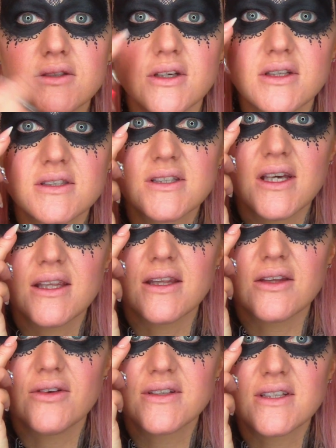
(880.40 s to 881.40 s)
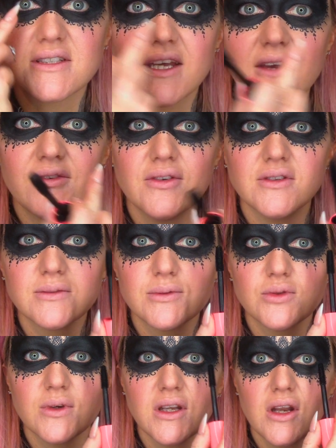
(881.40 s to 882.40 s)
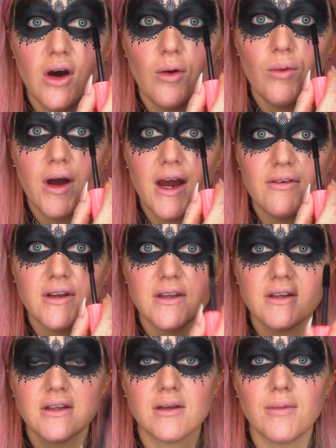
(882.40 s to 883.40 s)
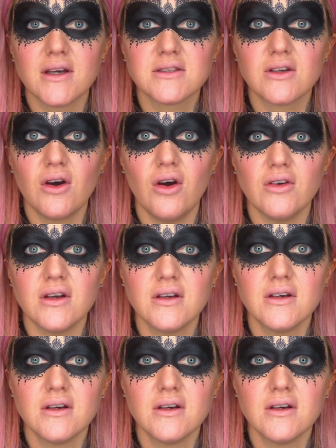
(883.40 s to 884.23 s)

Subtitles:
So you can see that there is a difference between not wearing mascara.